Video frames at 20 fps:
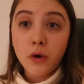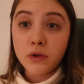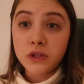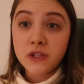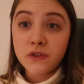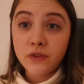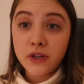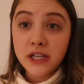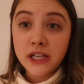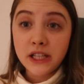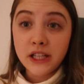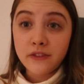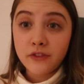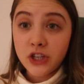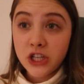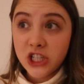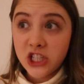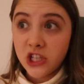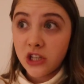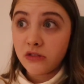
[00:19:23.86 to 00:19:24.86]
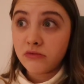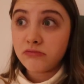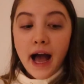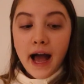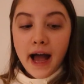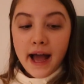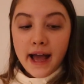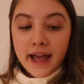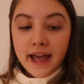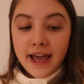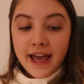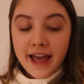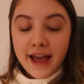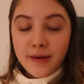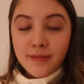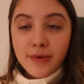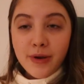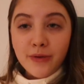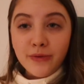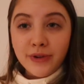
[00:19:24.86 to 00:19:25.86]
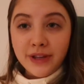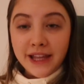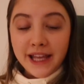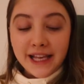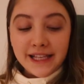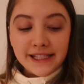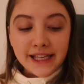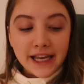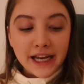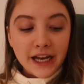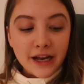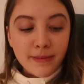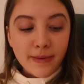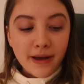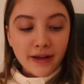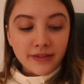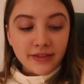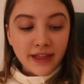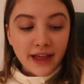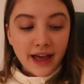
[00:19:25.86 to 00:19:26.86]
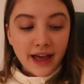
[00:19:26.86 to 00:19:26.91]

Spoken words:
Oh, it's free delivery too. I am really excited about